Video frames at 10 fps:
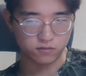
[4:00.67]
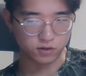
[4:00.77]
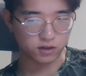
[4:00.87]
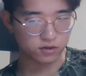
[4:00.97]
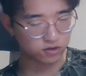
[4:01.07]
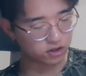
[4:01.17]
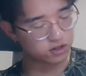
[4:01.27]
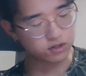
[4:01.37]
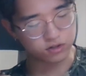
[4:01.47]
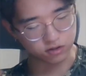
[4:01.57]
We can
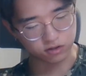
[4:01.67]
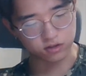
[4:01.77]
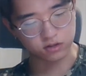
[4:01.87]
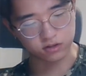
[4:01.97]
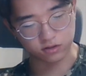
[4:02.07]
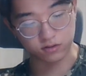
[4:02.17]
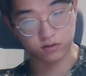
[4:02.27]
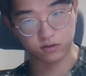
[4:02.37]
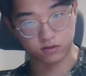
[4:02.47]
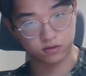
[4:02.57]
change into
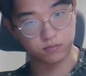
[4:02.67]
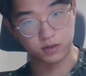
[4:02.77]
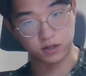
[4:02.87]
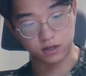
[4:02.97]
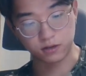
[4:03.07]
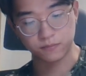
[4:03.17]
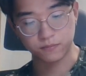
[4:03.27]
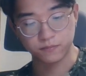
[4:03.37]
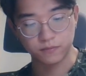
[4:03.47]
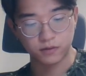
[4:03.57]
conductance meaning.
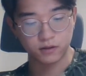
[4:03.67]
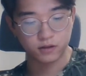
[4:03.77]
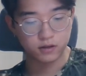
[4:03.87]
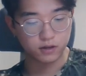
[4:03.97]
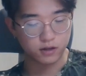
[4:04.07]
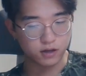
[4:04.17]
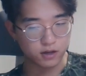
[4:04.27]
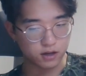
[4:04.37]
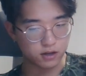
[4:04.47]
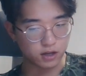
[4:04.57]

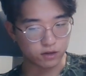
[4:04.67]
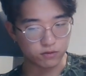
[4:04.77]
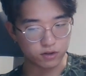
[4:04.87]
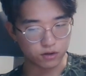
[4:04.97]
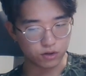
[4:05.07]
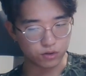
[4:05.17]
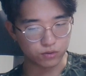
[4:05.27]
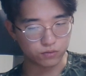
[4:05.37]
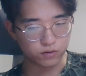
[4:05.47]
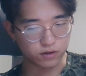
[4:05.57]
And as we
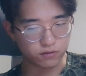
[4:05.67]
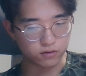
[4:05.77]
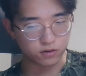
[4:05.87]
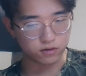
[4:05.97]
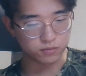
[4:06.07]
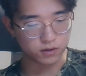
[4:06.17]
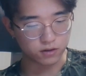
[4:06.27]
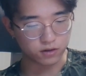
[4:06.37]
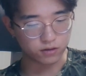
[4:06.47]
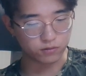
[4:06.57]
learned
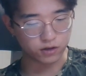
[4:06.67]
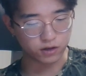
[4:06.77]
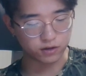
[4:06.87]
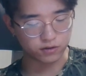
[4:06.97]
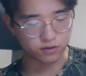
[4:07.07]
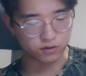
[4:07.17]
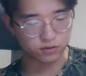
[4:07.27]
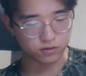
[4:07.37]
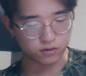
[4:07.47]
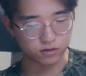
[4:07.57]
about it, we start
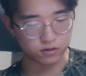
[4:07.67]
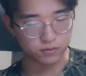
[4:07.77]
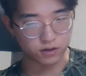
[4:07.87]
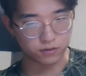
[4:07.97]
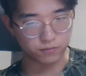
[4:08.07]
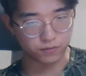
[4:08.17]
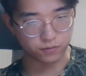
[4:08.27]
to learn about